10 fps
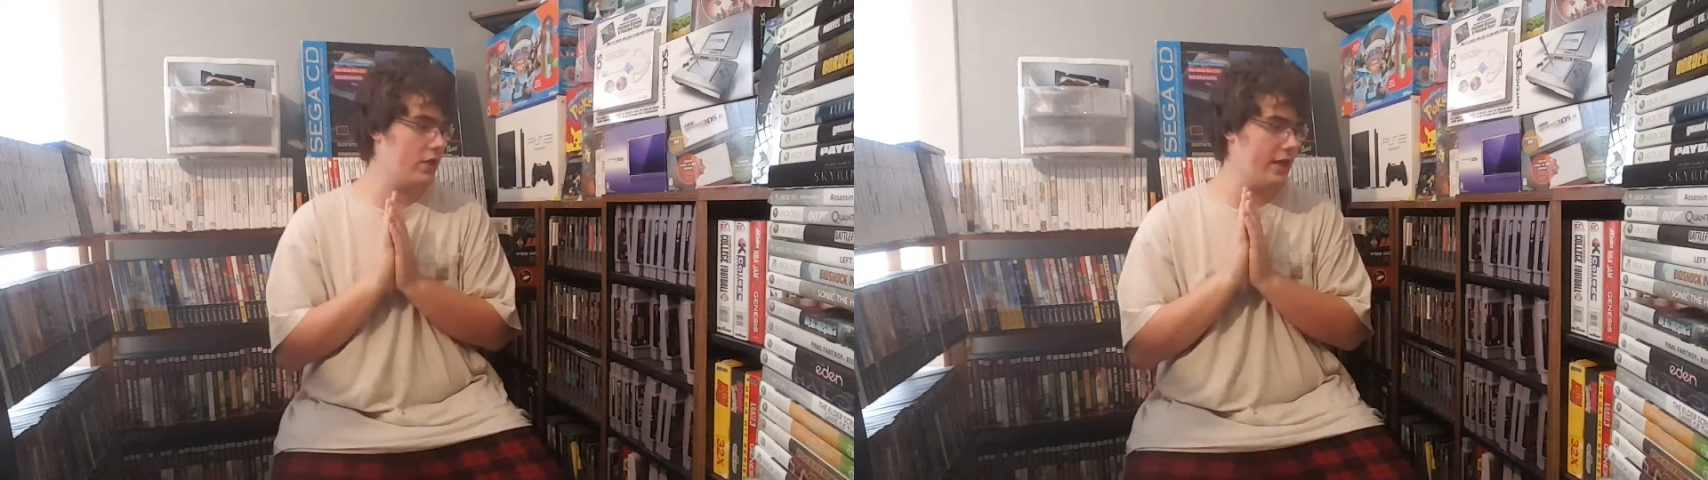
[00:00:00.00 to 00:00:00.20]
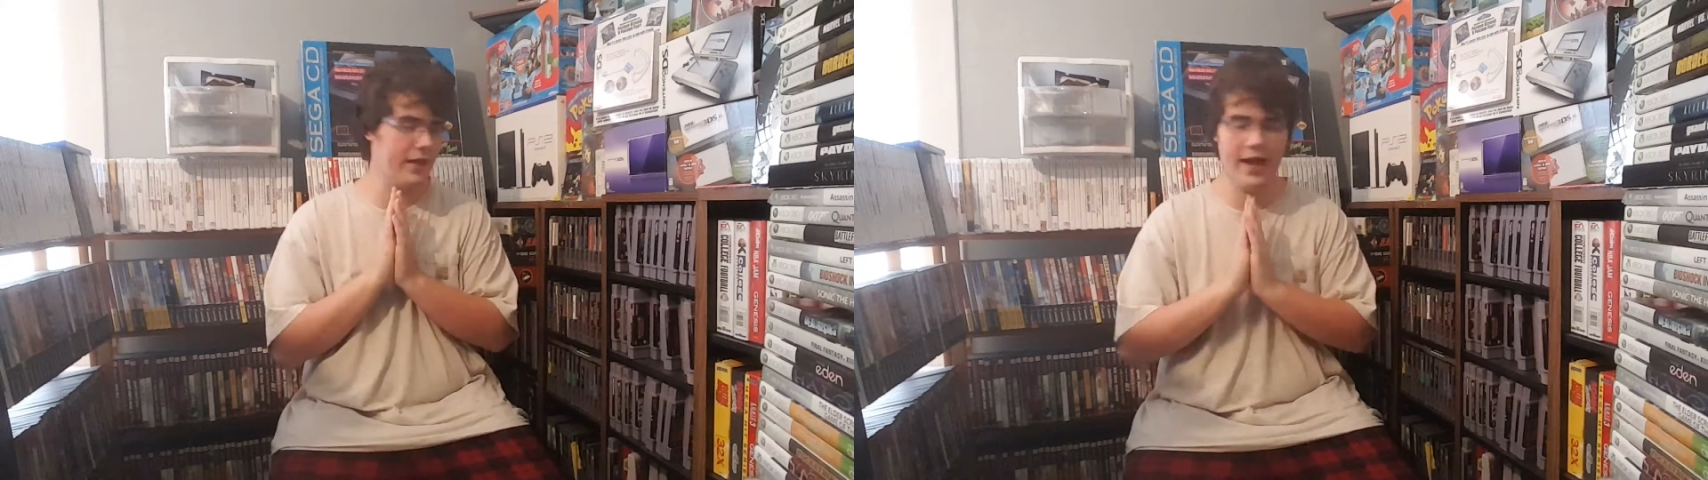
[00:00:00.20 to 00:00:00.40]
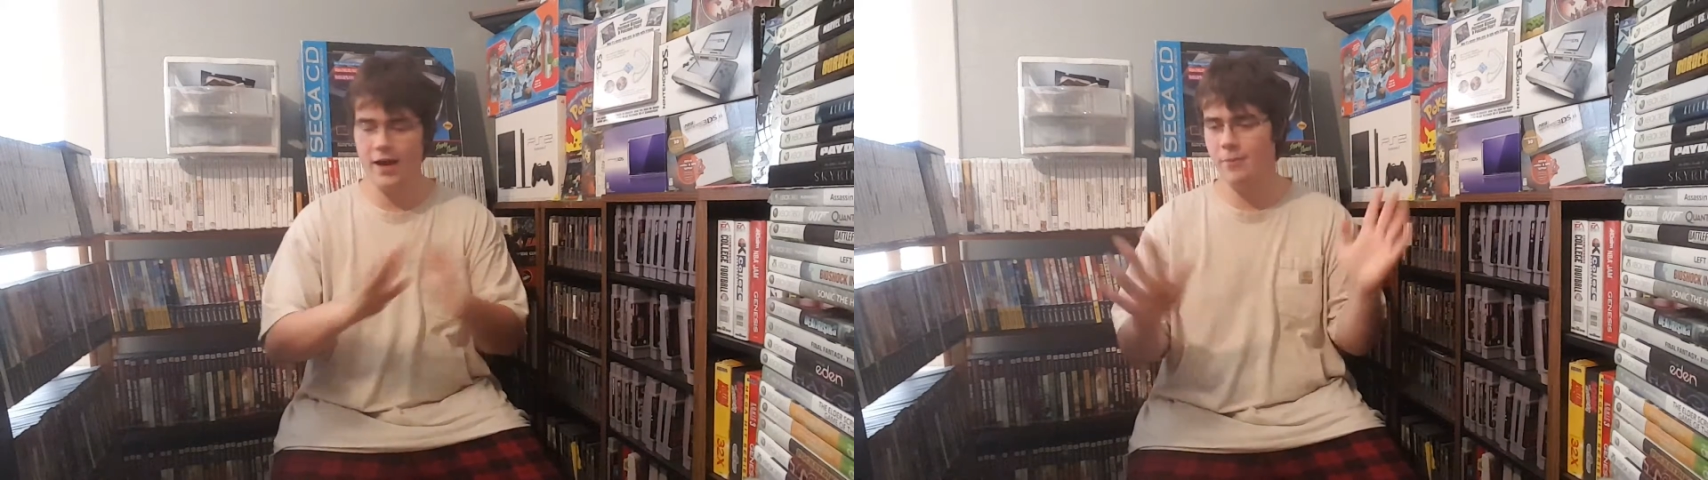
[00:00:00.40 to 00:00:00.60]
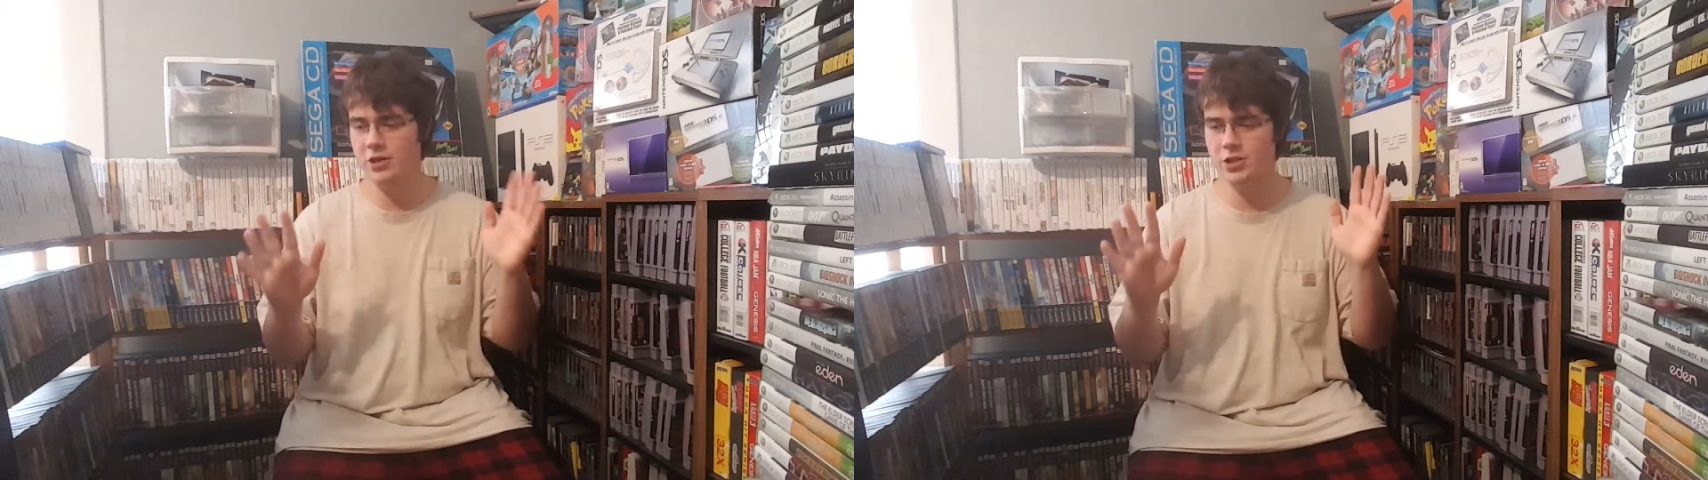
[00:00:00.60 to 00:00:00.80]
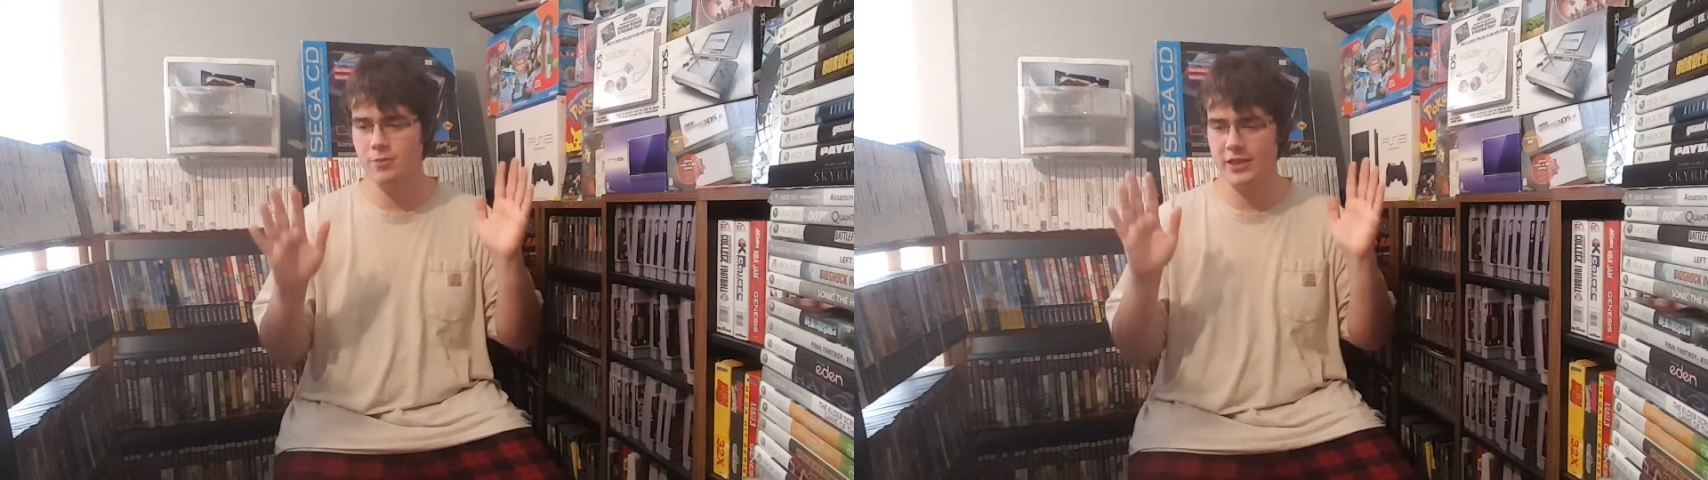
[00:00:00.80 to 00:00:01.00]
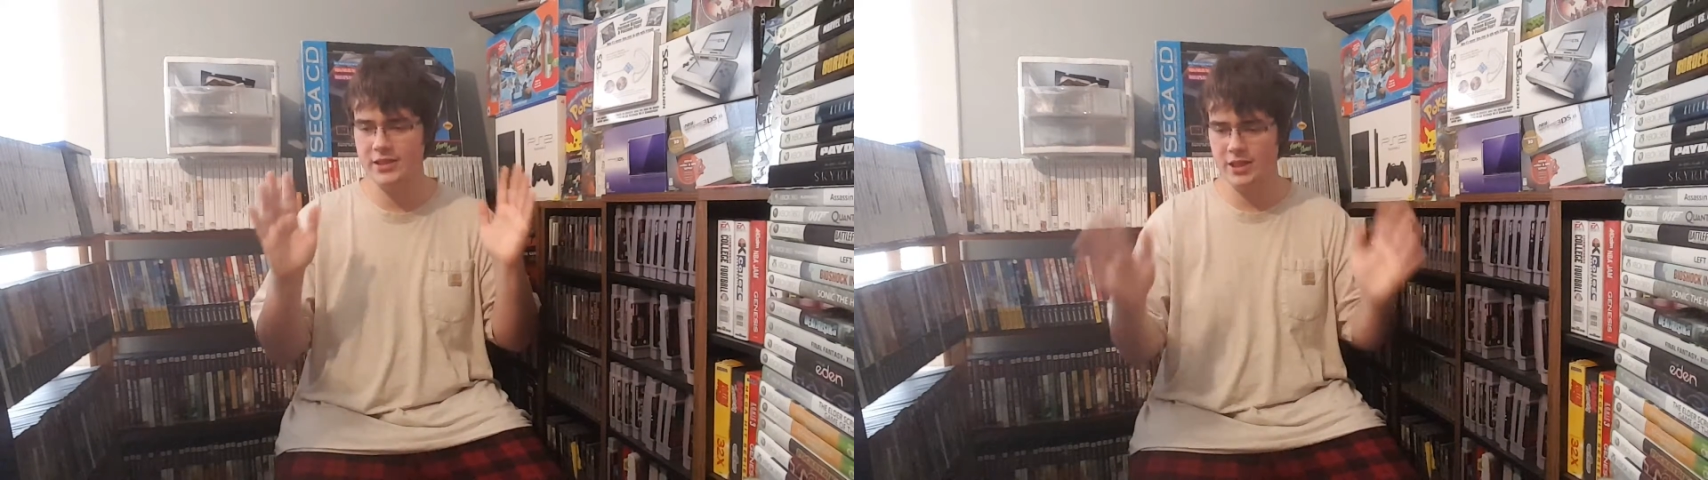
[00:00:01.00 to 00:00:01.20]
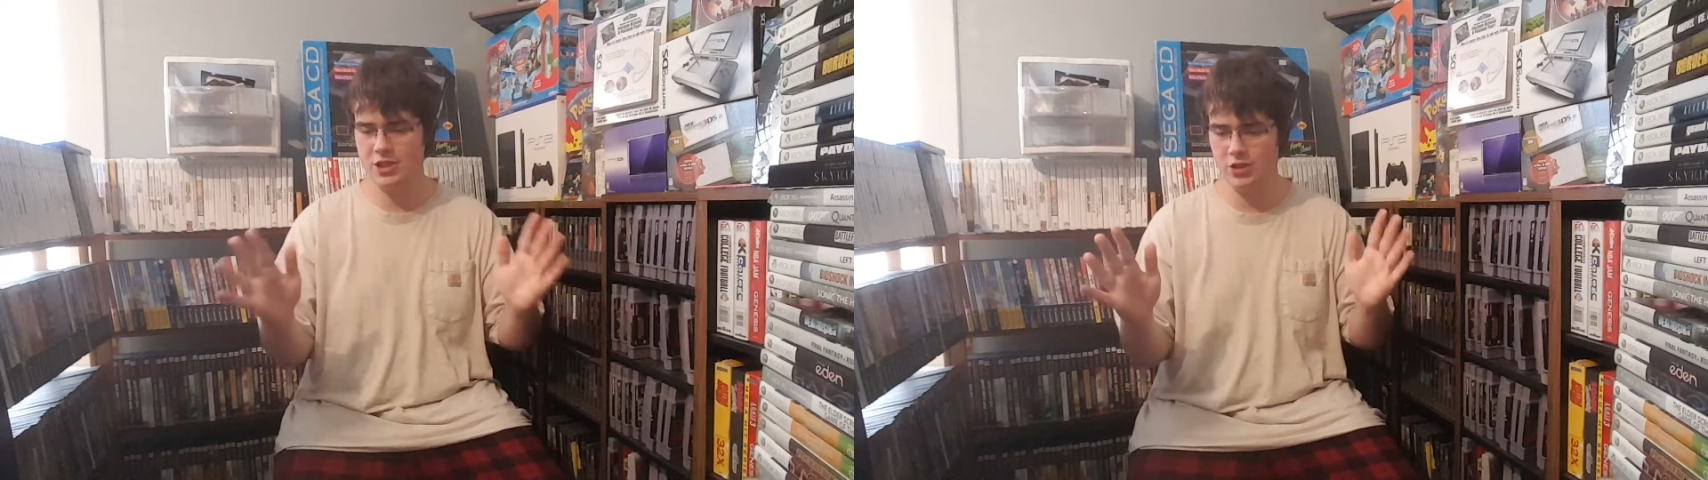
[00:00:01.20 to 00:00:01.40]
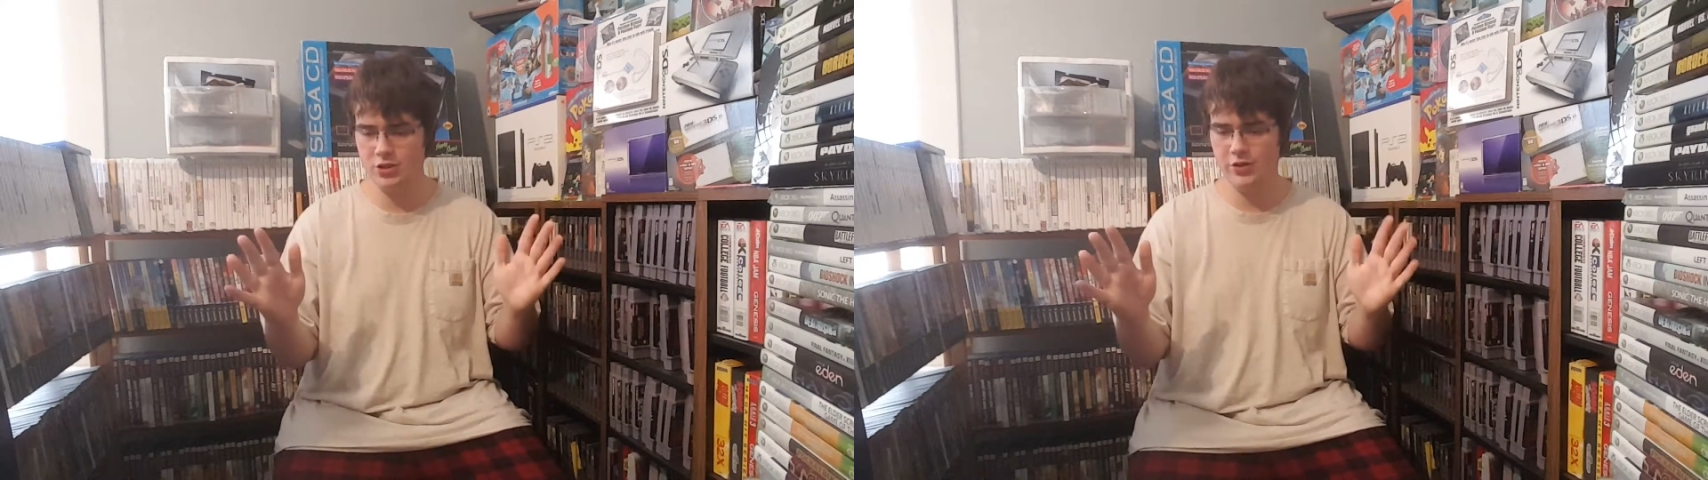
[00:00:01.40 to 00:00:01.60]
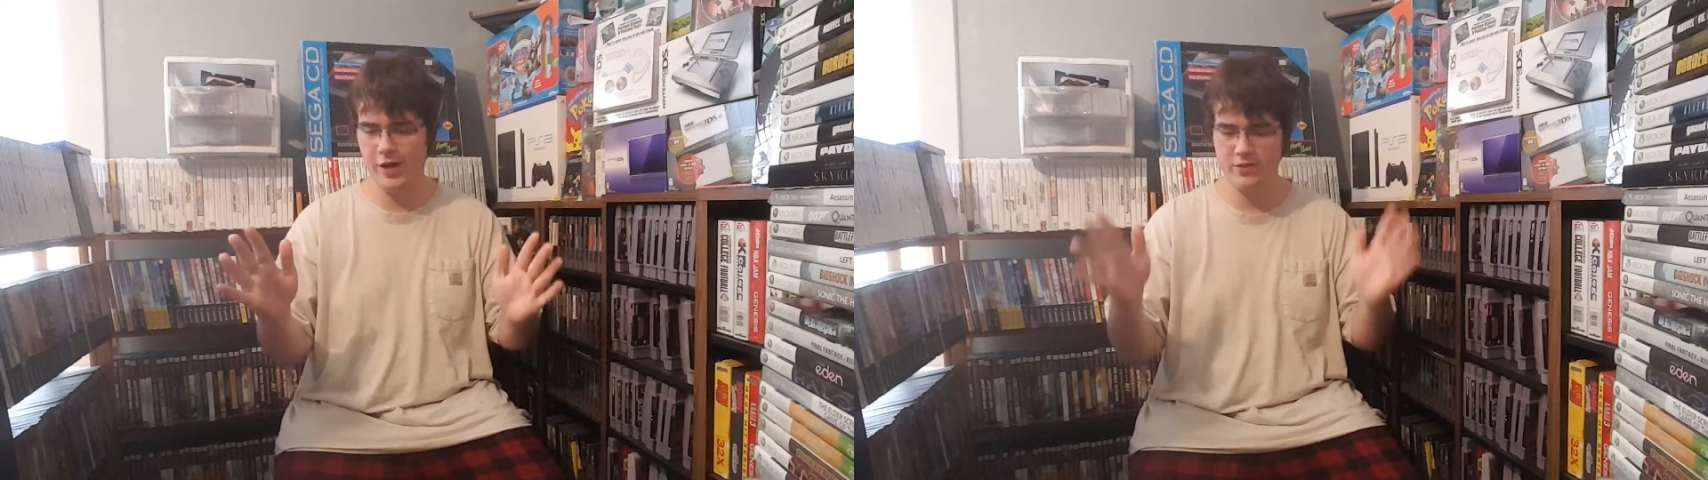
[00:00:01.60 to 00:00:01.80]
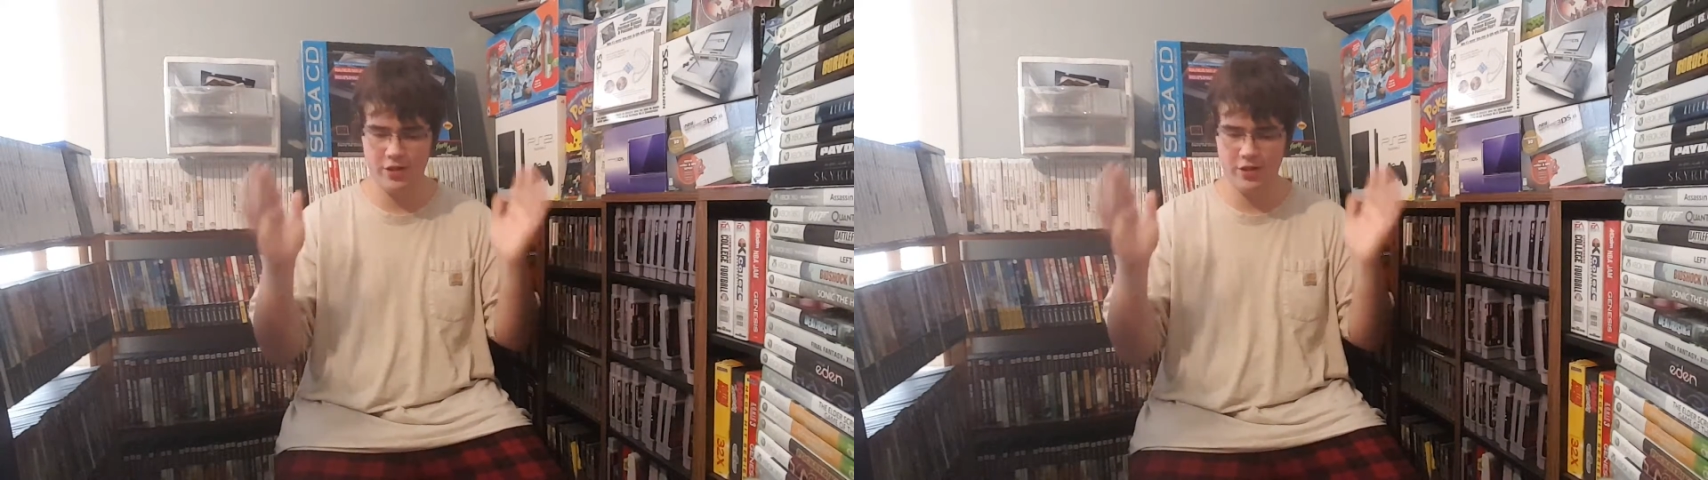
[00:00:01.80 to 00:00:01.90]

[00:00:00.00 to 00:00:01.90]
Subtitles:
like they had a bunch of PlayStation 2 games